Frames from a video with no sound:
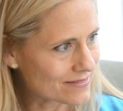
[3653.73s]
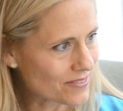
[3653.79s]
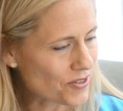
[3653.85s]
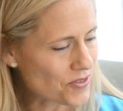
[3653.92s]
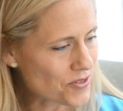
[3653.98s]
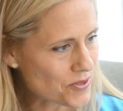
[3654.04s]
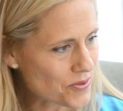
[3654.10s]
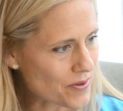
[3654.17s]
or
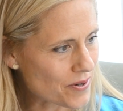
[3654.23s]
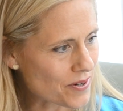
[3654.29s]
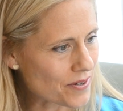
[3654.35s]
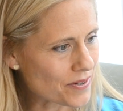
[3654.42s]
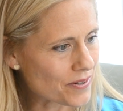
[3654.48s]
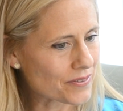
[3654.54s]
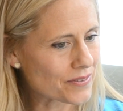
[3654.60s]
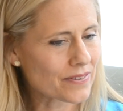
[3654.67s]
the
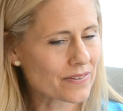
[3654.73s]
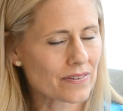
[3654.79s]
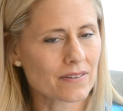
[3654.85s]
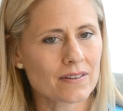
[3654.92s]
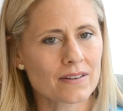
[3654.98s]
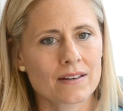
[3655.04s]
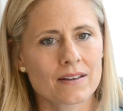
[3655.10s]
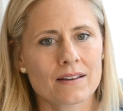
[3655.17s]
squirrels,
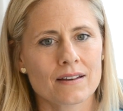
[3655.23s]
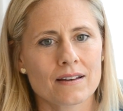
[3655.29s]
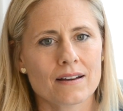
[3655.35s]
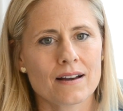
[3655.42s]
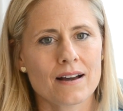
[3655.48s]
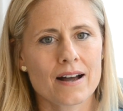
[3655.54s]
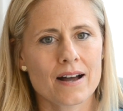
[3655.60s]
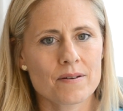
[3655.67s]

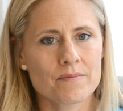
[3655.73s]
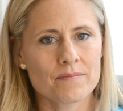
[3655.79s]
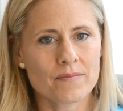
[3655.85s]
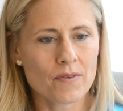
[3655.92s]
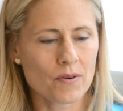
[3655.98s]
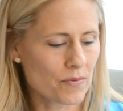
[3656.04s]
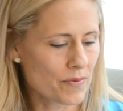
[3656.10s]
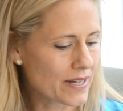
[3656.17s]

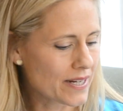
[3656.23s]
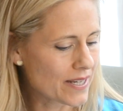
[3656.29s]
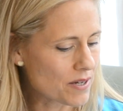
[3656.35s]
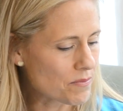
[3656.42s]
or reading a